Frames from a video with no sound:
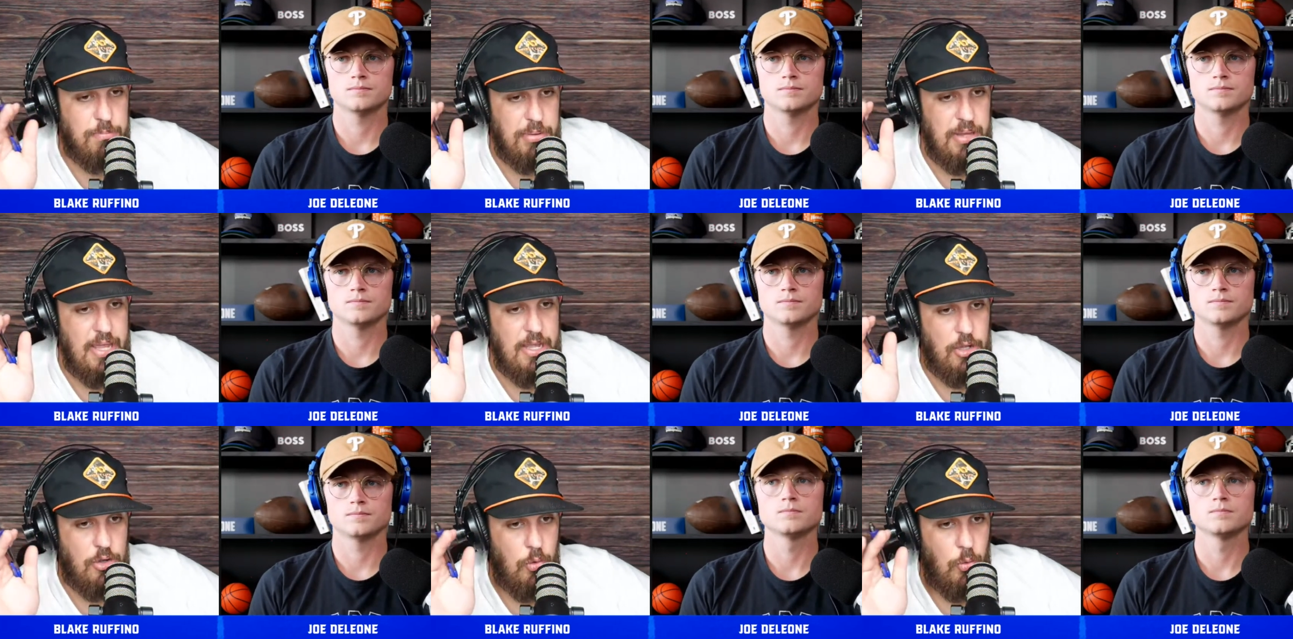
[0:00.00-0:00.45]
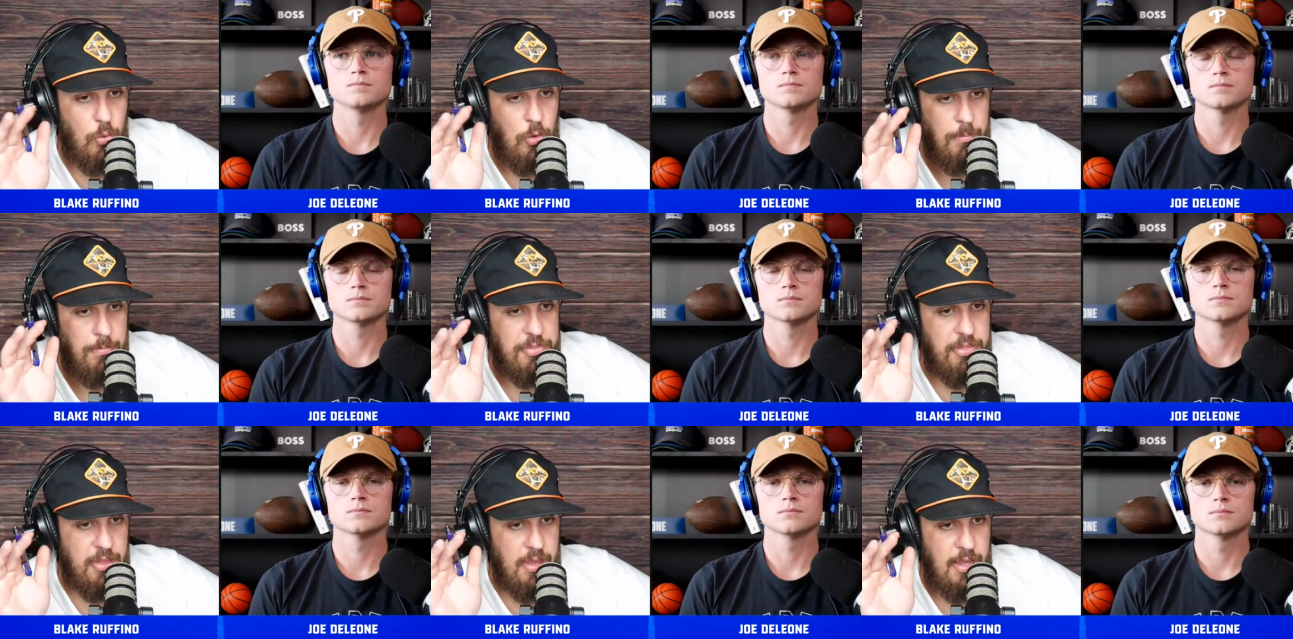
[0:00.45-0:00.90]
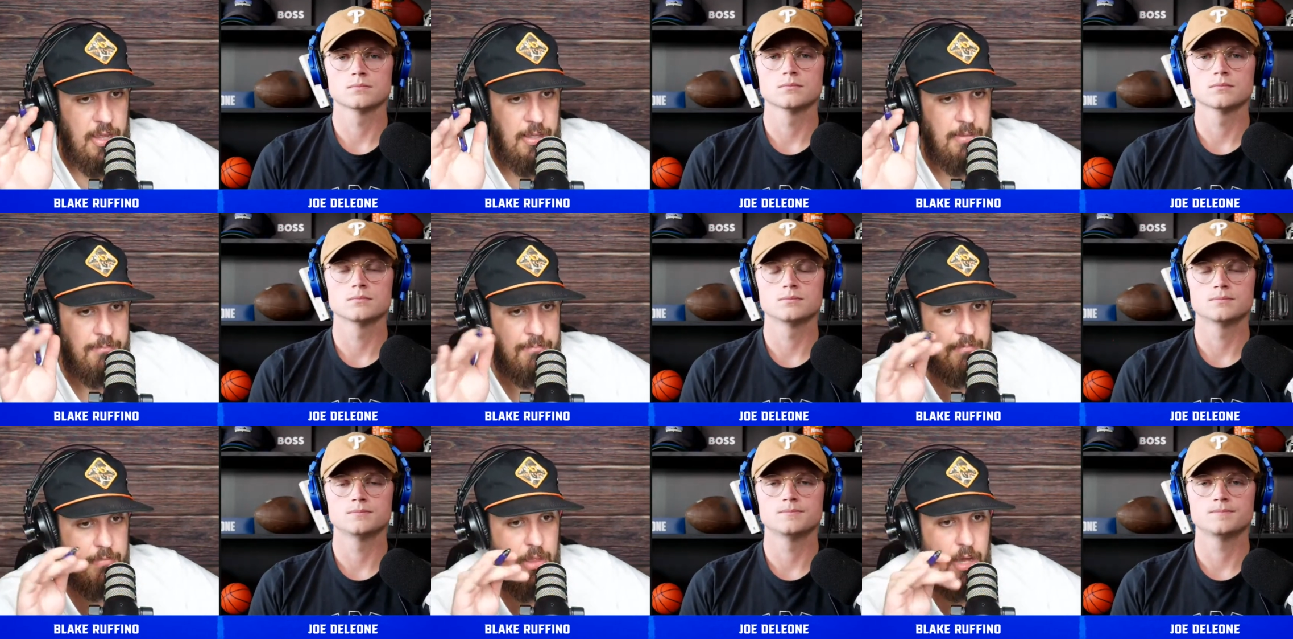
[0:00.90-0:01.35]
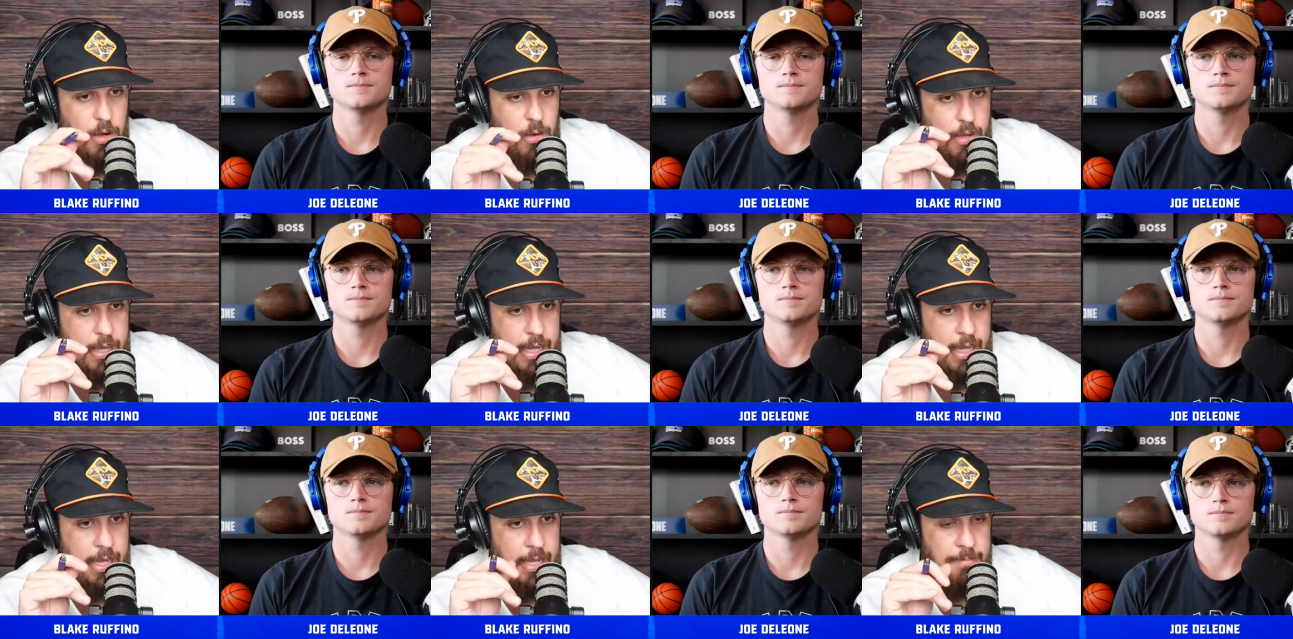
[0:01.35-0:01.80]
Speaker 1: Blake Corum thing.
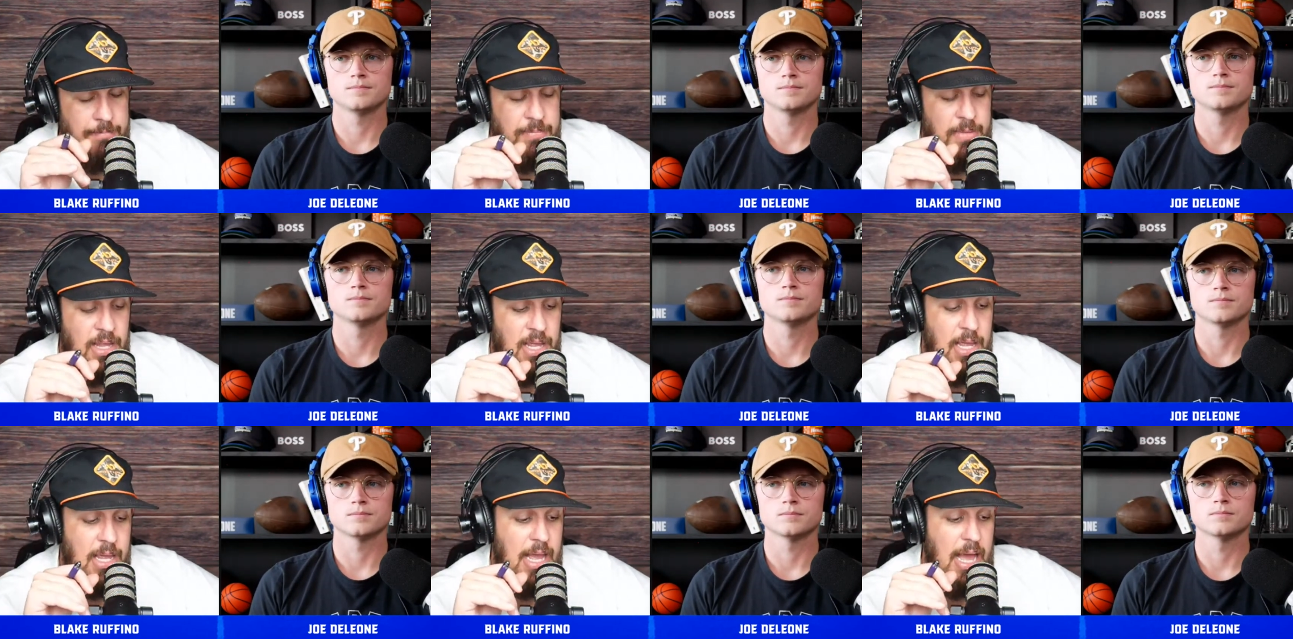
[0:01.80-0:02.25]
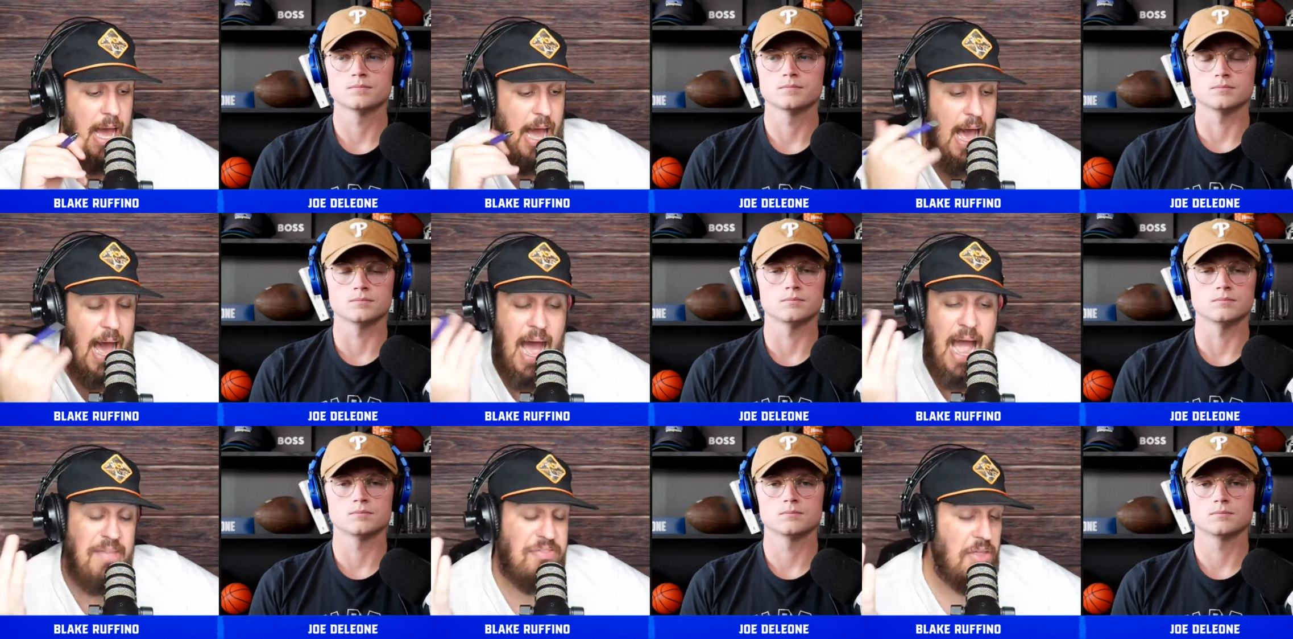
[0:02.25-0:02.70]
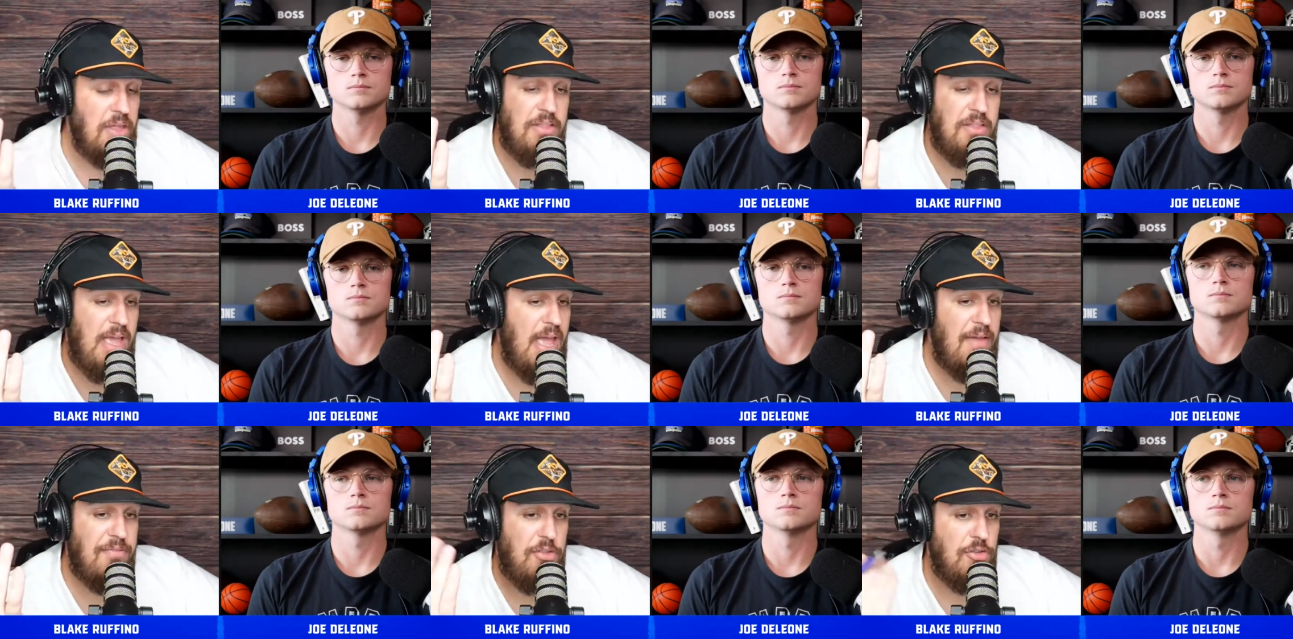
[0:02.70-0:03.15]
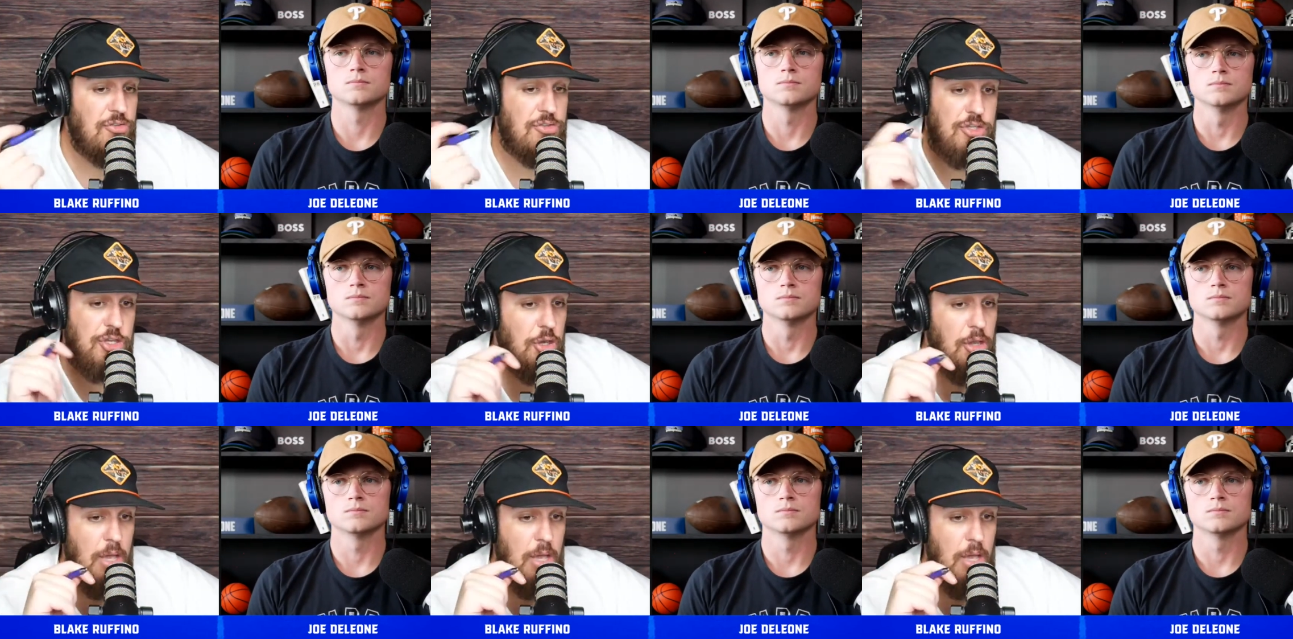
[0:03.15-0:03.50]
Okay. Mm-hmm. I think they have the two.